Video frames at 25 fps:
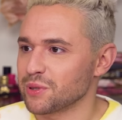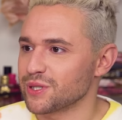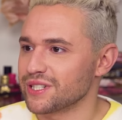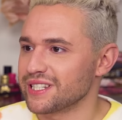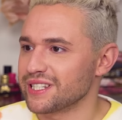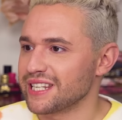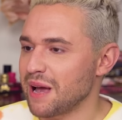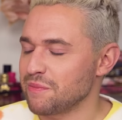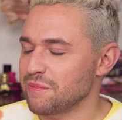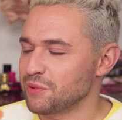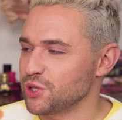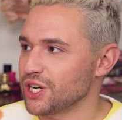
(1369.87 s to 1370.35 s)

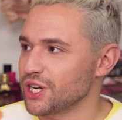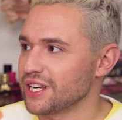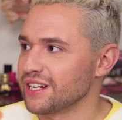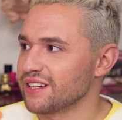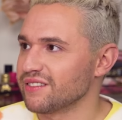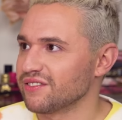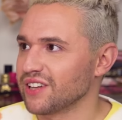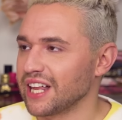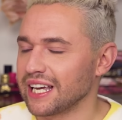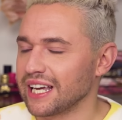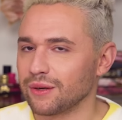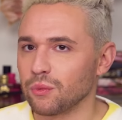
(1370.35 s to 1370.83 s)
perception
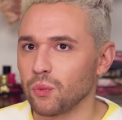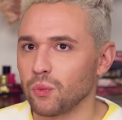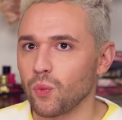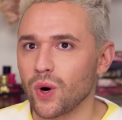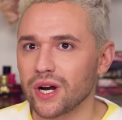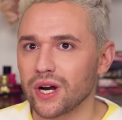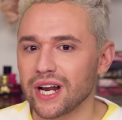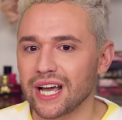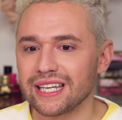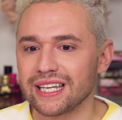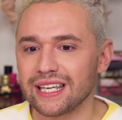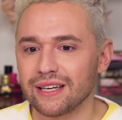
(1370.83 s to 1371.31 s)
of like
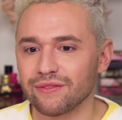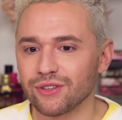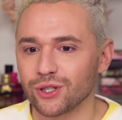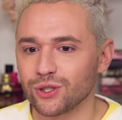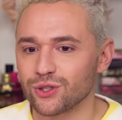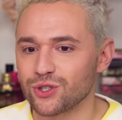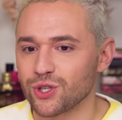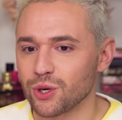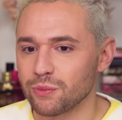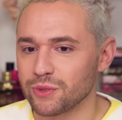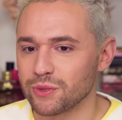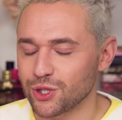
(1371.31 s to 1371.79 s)
what I give her
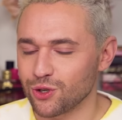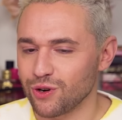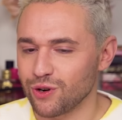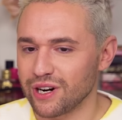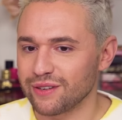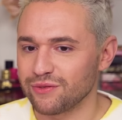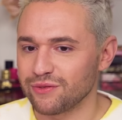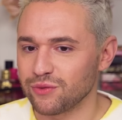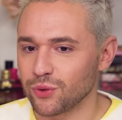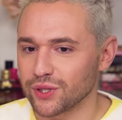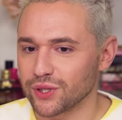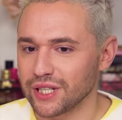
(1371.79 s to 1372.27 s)
so much
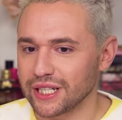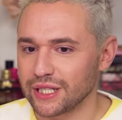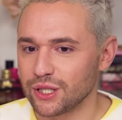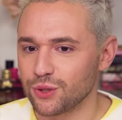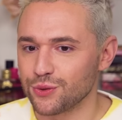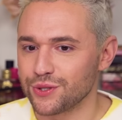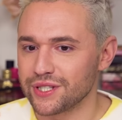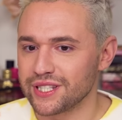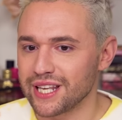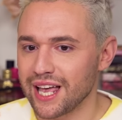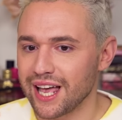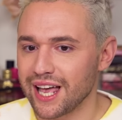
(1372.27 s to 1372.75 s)
credit for, like
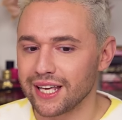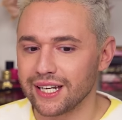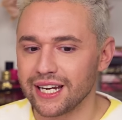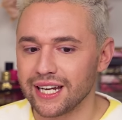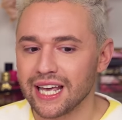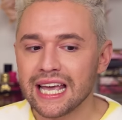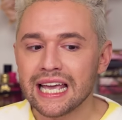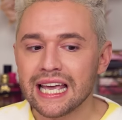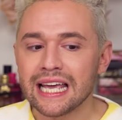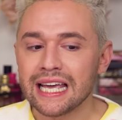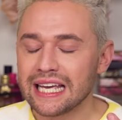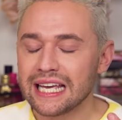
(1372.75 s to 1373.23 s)
you
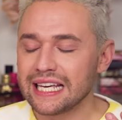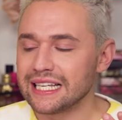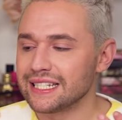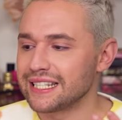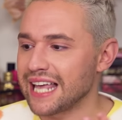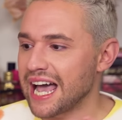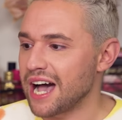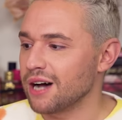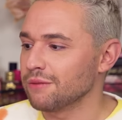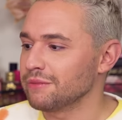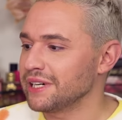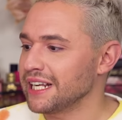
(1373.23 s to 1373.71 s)
said,
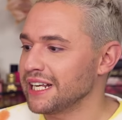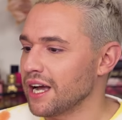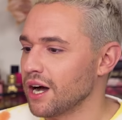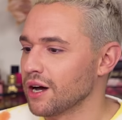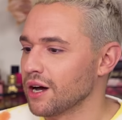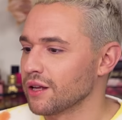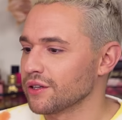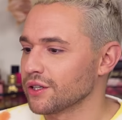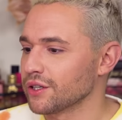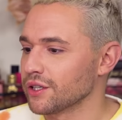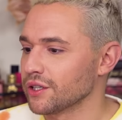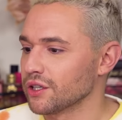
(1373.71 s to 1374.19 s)
is how many
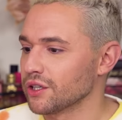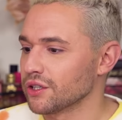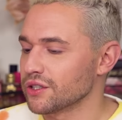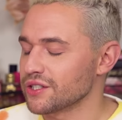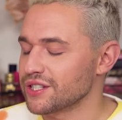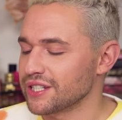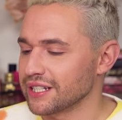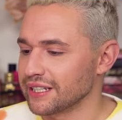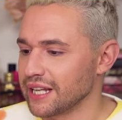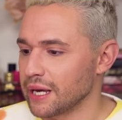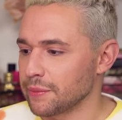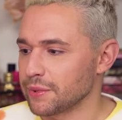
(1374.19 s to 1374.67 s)
other
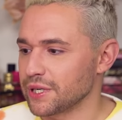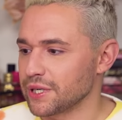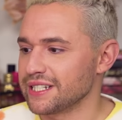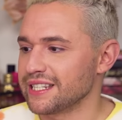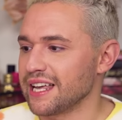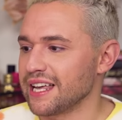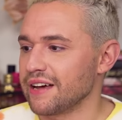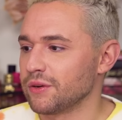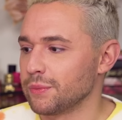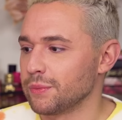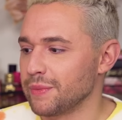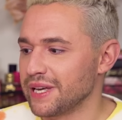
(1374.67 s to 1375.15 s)

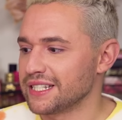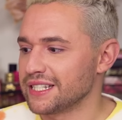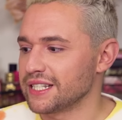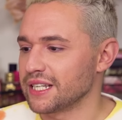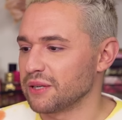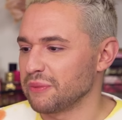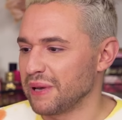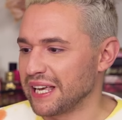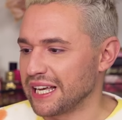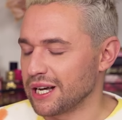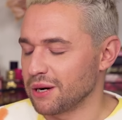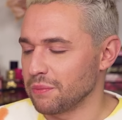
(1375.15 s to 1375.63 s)
celebrities have
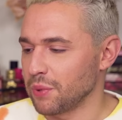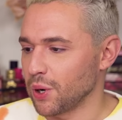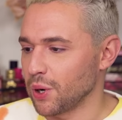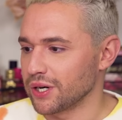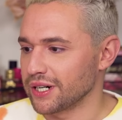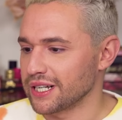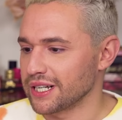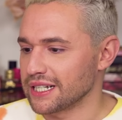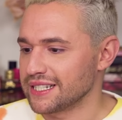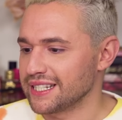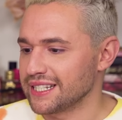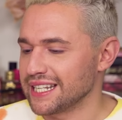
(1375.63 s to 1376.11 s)
amazing makeup
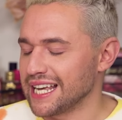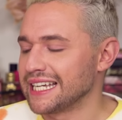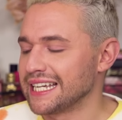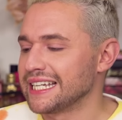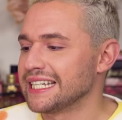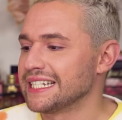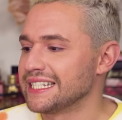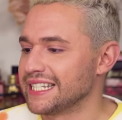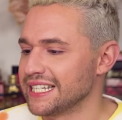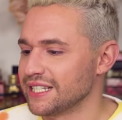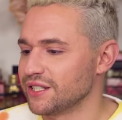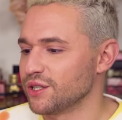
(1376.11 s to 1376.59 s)
artists and
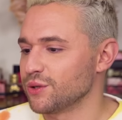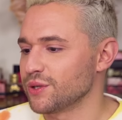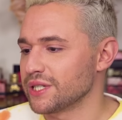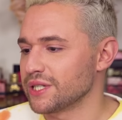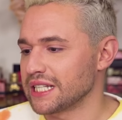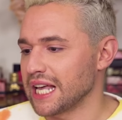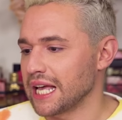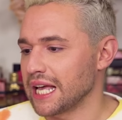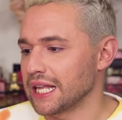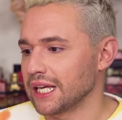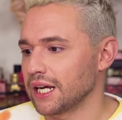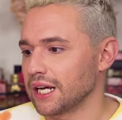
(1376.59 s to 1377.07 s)
continue to
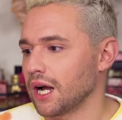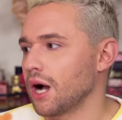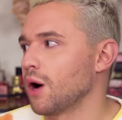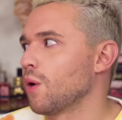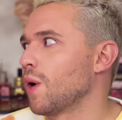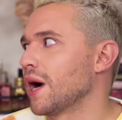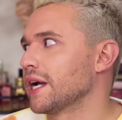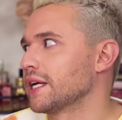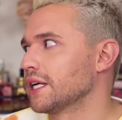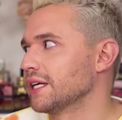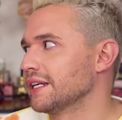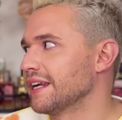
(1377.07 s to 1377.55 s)
say, like,
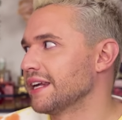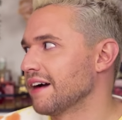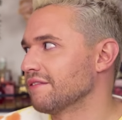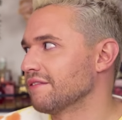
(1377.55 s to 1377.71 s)
oh, I could